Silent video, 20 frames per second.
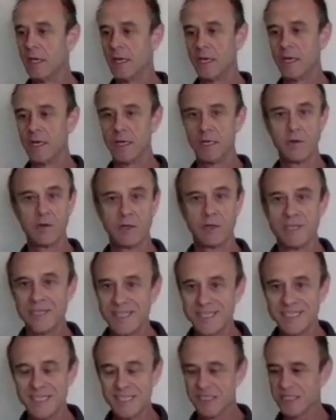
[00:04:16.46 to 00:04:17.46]
you're a
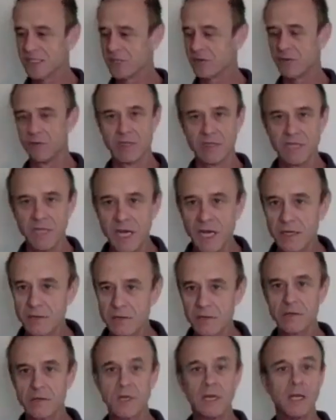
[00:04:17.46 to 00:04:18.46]
dentist, you're a
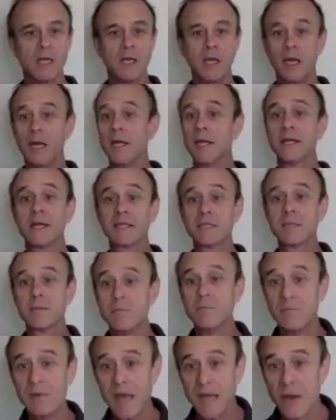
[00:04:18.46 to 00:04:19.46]
doctor, it doesn't
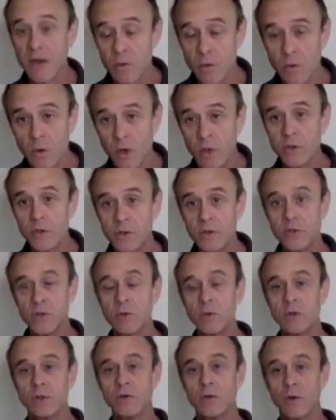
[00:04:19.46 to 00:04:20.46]
matter what you do in
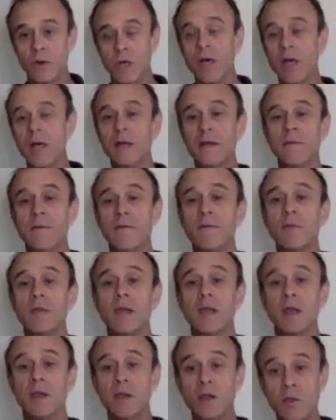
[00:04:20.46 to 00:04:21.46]
your life,
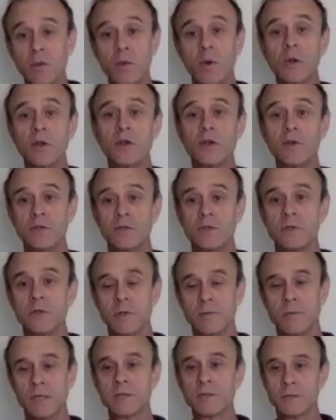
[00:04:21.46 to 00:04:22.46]
you are using your
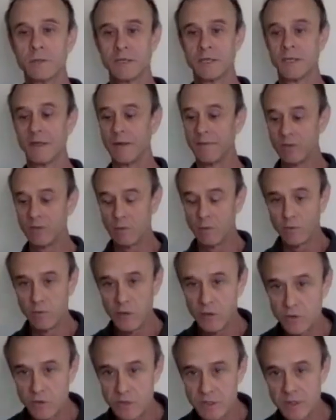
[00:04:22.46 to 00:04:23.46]
muscles. And if you're
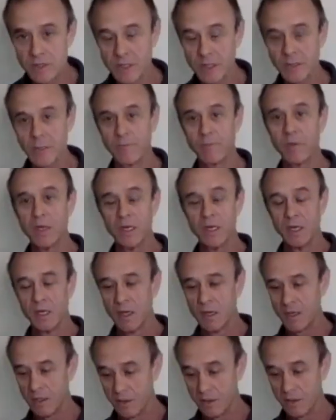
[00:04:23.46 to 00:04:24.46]
using them,
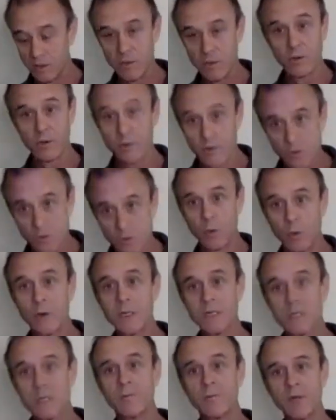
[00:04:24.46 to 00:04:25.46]
they're going
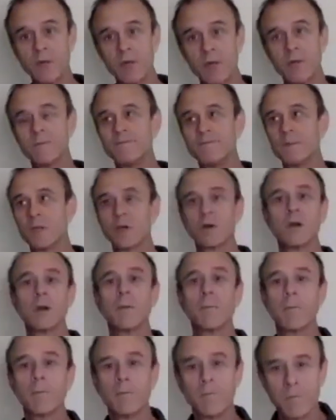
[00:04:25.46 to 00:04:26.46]
to
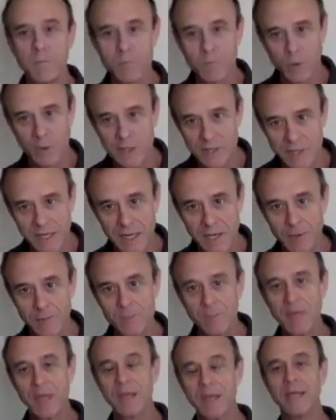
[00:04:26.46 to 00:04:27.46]
break down,
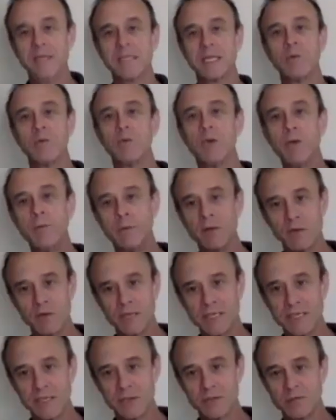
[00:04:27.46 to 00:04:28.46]
and as they rebuild to
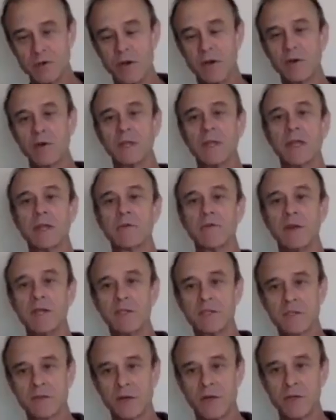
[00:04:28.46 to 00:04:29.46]
get stronger, they create
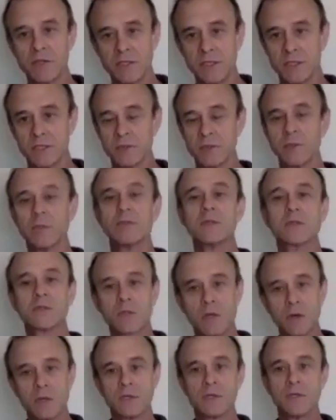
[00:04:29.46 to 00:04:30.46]
scar tissue. And
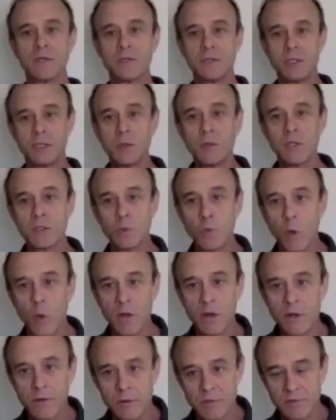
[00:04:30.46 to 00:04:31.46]
scar tissue is one of
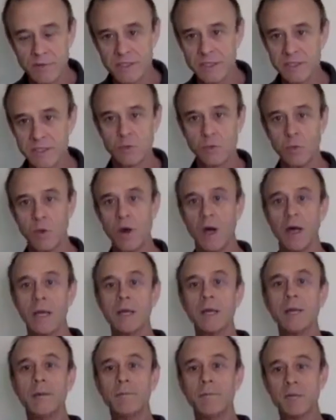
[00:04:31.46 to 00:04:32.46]
the reasons why
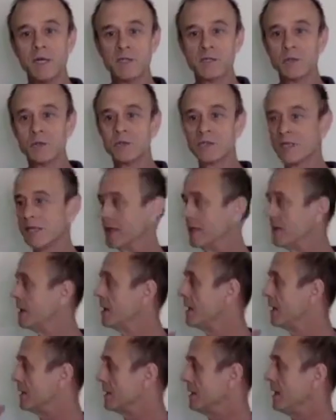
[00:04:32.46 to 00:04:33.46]
muscles get
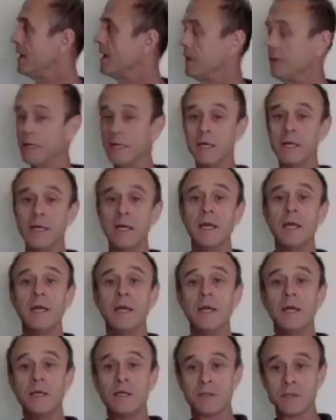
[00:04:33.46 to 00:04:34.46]
tight.
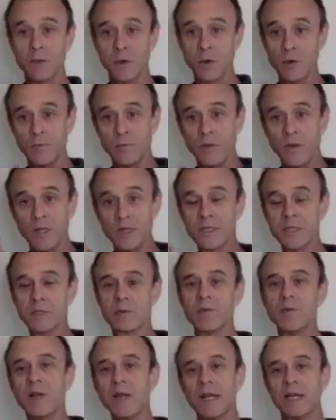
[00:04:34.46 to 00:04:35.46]
So just
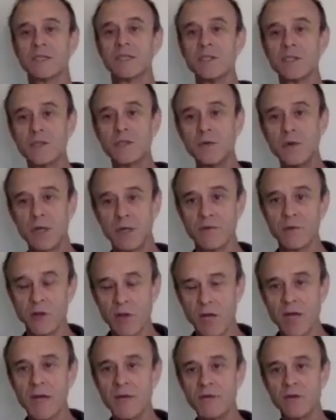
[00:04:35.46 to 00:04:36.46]
realize as you live your
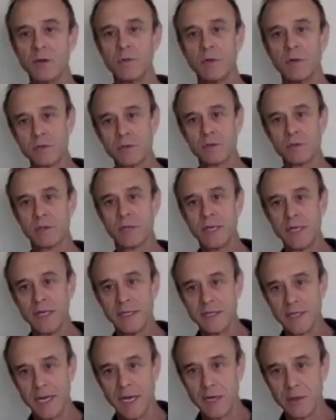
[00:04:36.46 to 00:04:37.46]
life, your muscles are getting
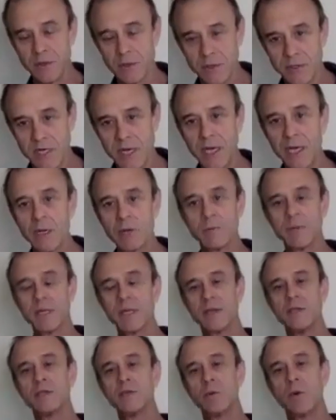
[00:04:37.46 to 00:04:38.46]
tighter and tighter
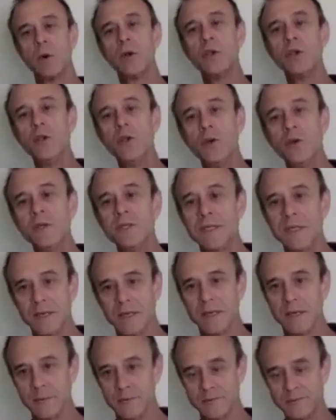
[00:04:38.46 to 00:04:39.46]
because you are using
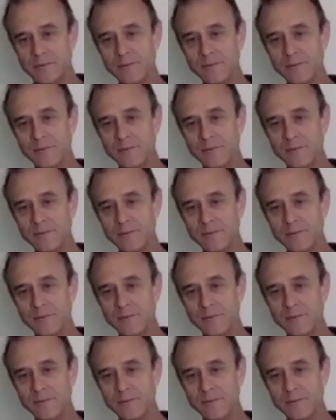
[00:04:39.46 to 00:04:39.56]
them.